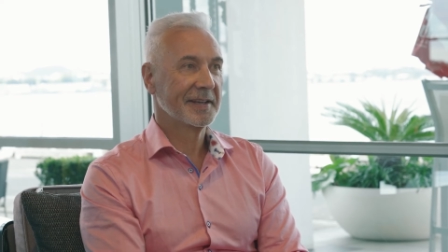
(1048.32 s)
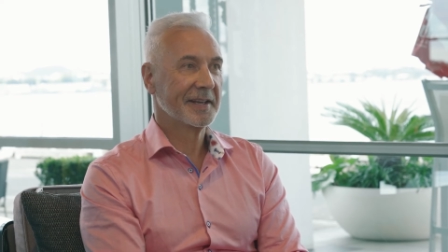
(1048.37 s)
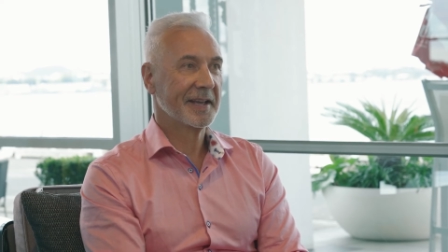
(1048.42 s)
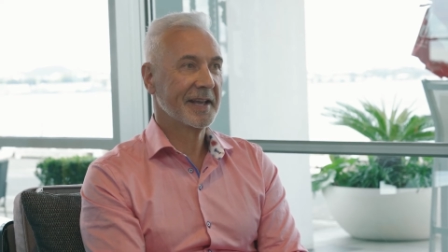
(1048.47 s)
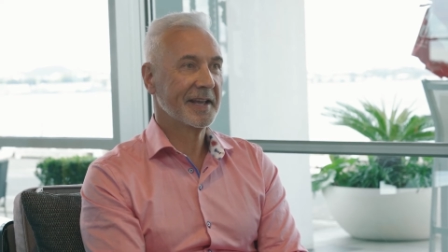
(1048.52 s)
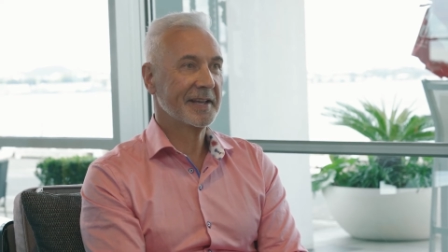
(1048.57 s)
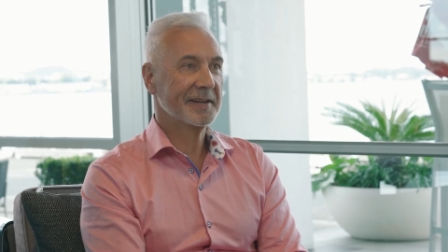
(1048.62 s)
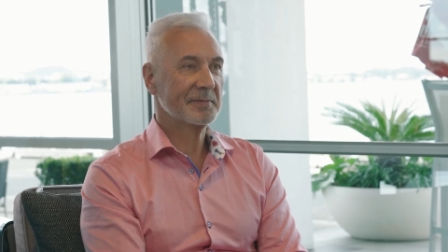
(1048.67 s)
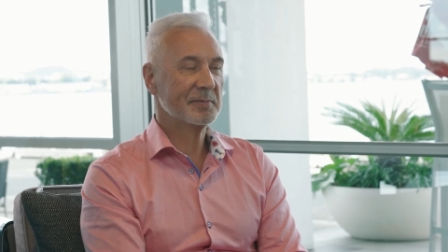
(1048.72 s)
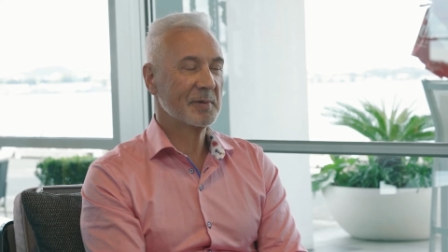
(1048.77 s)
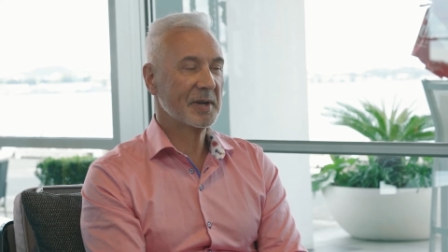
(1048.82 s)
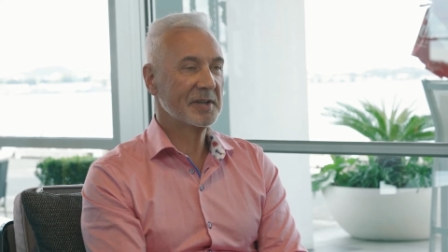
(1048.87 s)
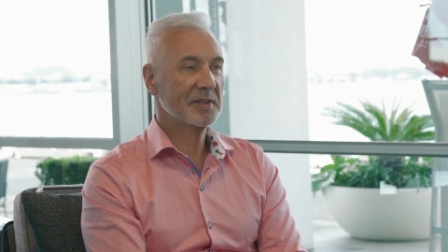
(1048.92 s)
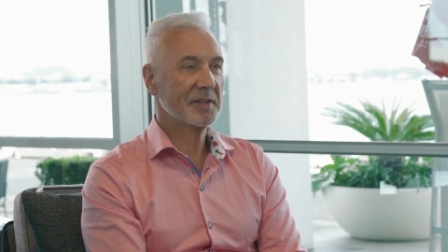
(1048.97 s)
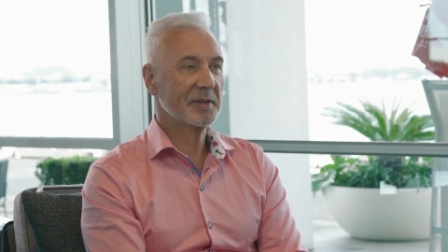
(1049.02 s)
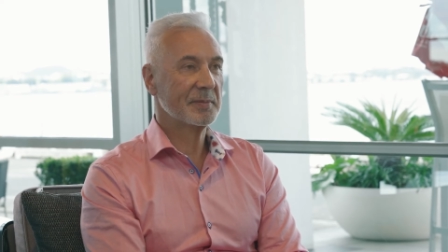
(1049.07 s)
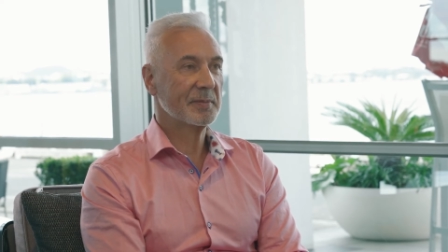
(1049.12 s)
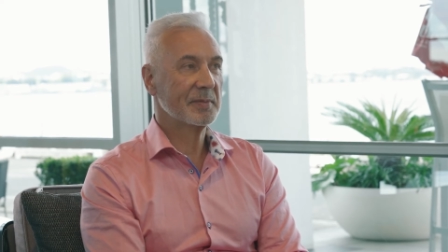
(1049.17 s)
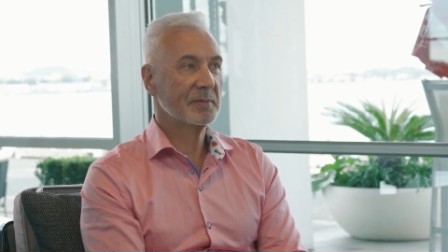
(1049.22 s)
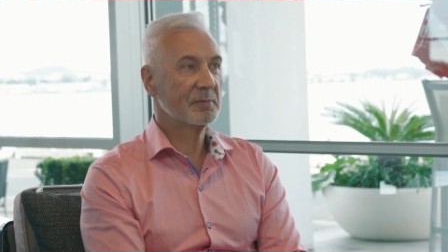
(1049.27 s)
and one of
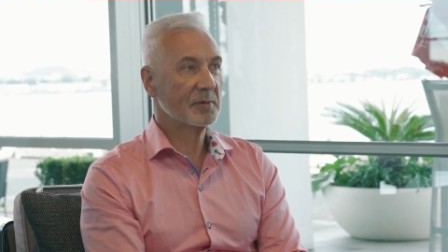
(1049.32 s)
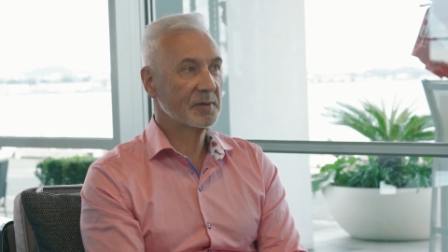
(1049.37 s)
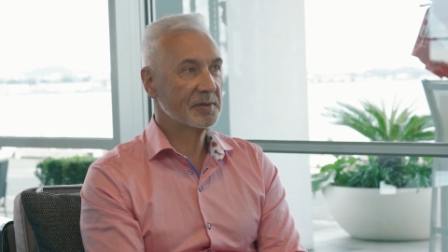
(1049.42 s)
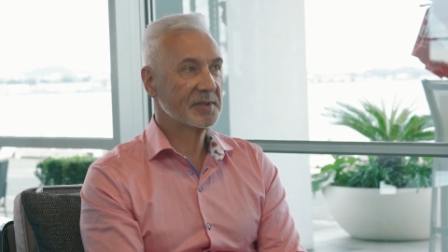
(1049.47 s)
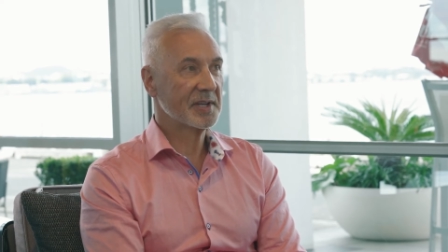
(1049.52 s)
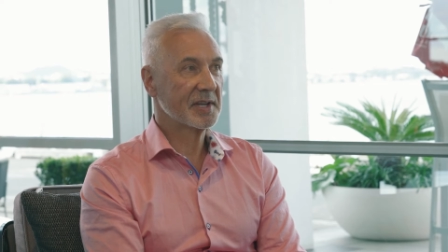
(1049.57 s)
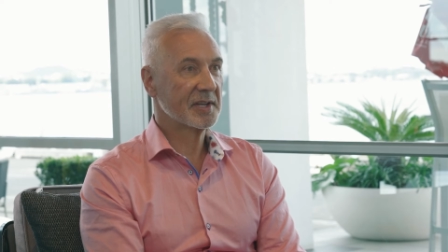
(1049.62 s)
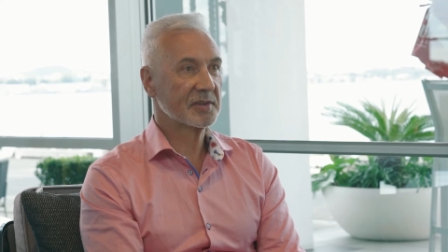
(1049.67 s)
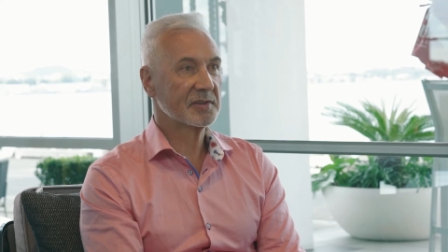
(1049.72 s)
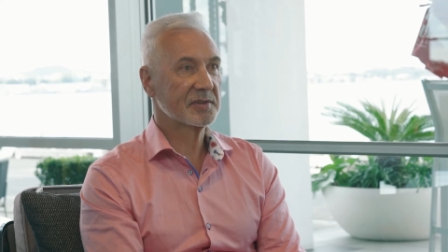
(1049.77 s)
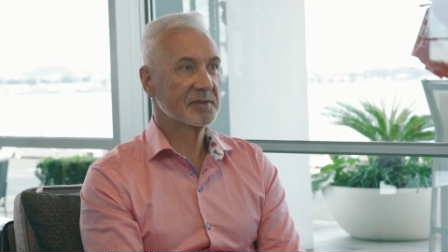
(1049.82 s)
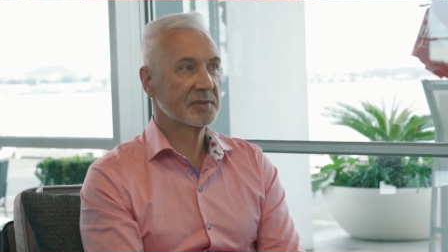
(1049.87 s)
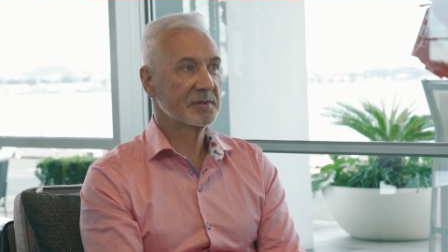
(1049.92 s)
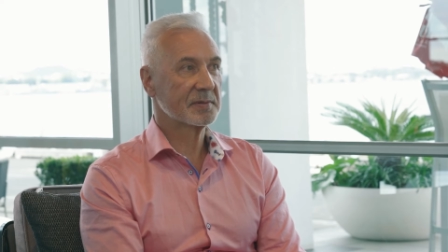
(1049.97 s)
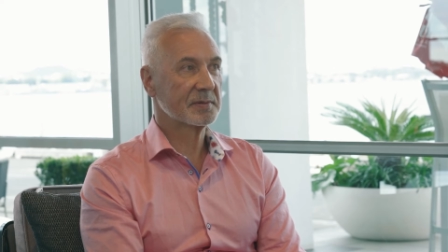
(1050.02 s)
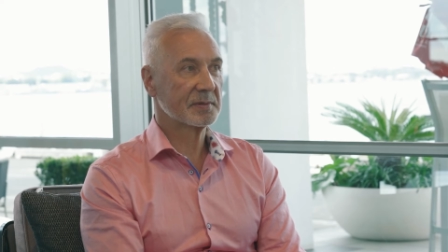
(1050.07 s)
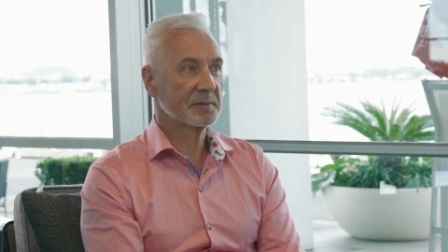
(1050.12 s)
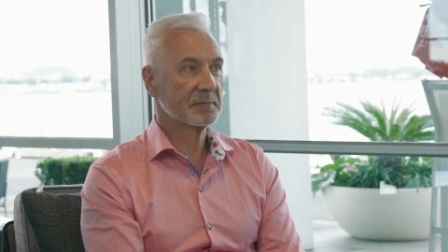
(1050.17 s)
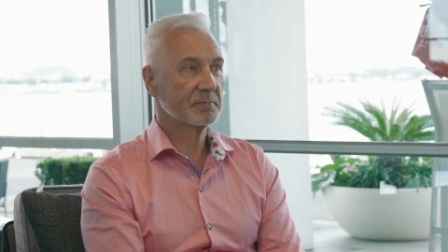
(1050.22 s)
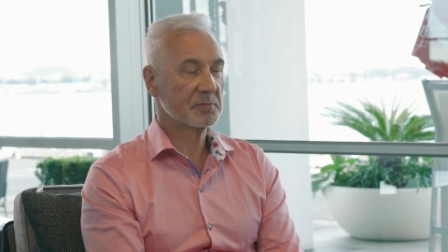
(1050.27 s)
them was
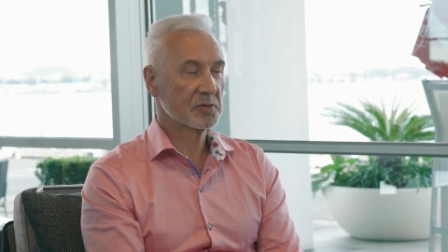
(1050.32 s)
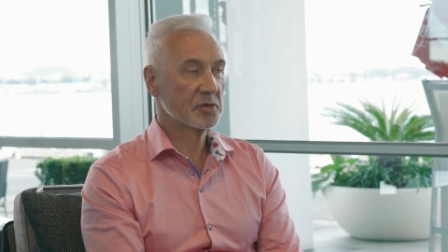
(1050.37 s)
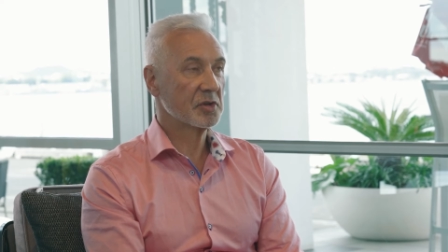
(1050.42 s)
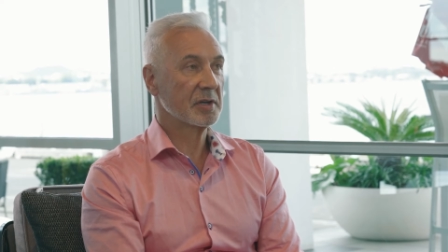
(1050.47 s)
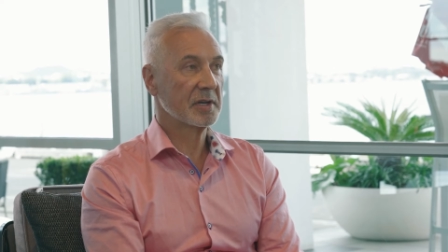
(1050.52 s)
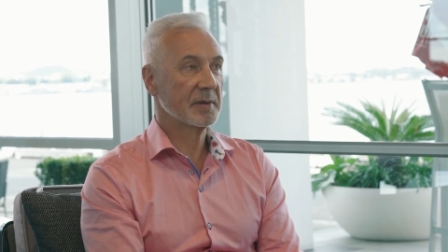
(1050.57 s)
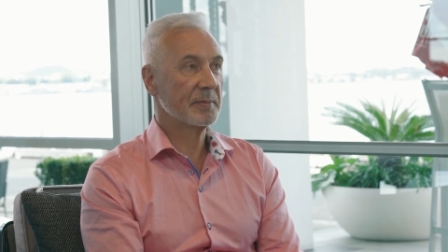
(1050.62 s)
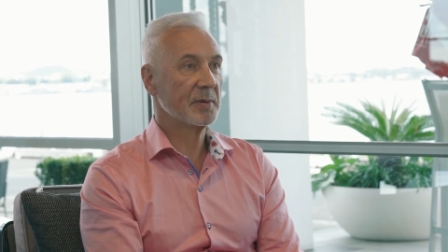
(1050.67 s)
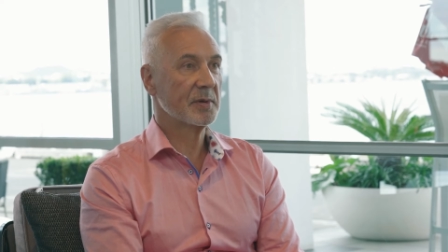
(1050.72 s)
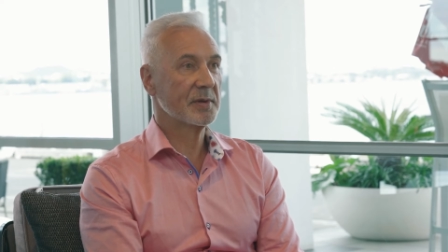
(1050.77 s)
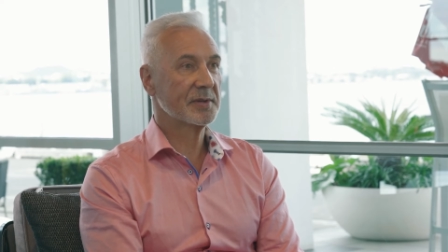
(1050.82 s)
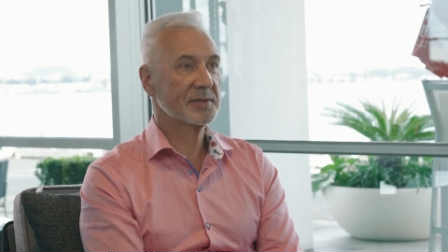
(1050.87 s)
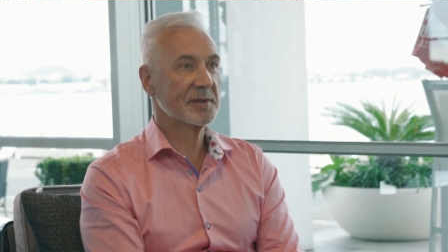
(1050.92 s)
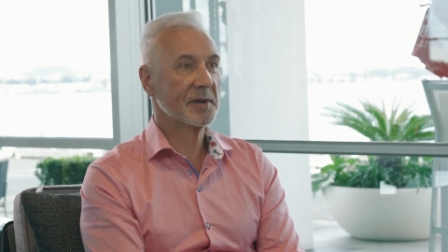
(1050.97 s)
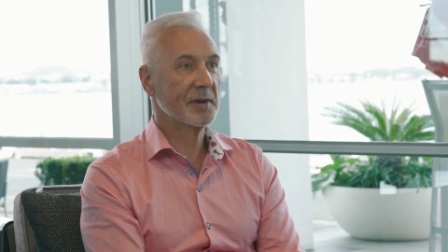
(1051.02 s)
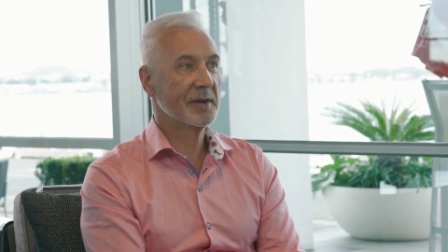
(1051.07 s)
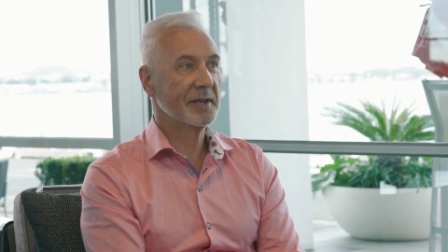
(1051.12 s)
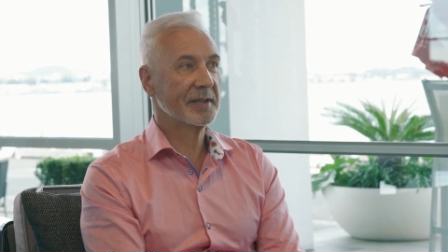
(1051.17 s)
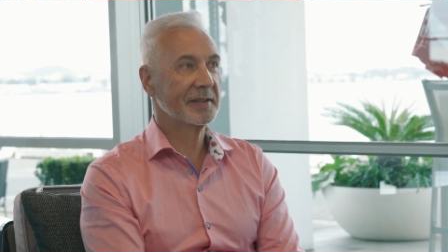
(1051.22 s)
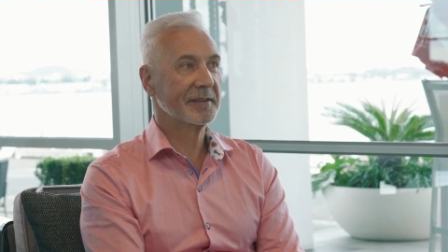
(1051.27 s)
ex Shirley Boys
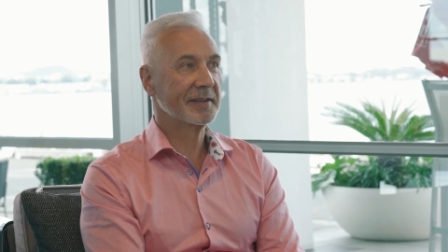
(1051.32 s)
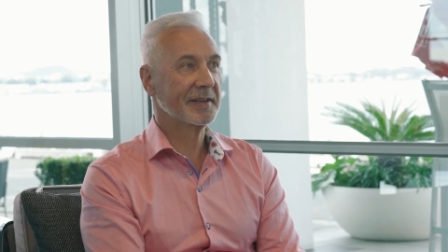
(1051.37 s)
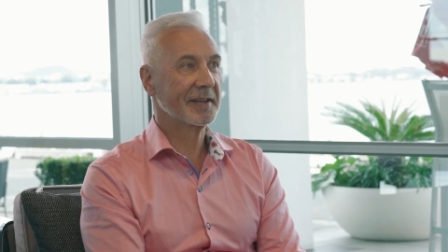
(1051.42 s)
High,